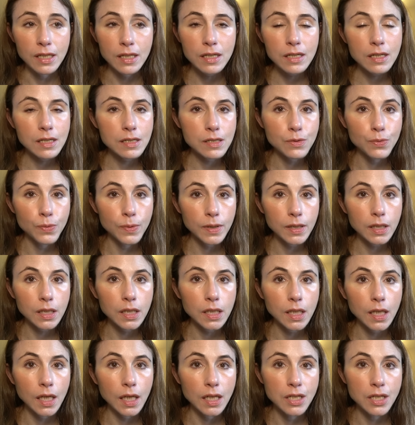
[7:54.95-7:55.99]
It is
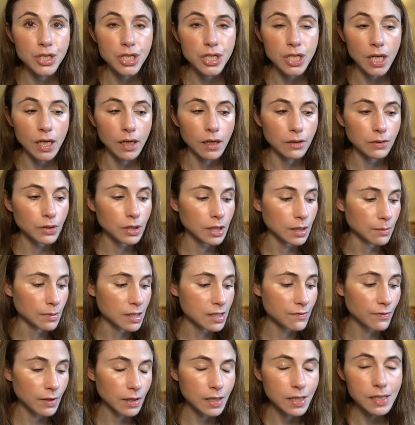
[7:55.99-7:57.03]
really a gel cream.
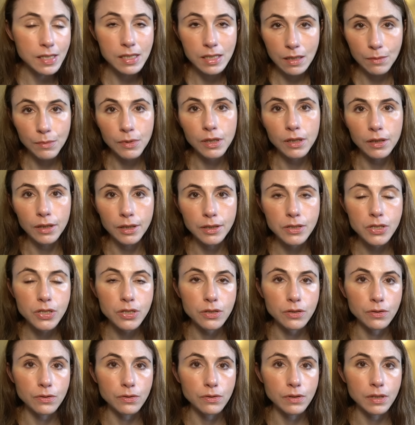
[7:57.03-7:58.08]
It's very similar
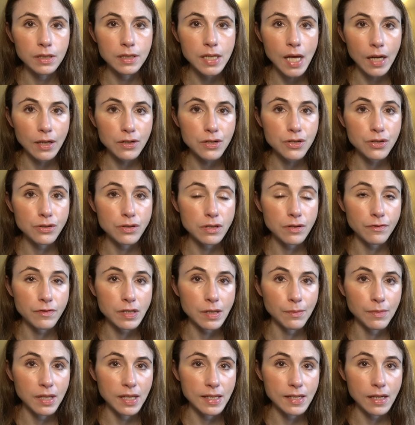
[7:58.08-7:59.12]
to the textures of
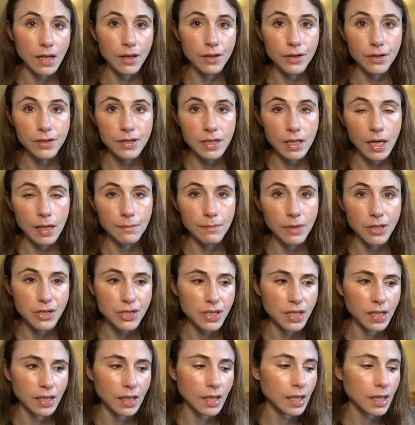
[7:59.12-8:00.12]
some of these others that I'm mentioning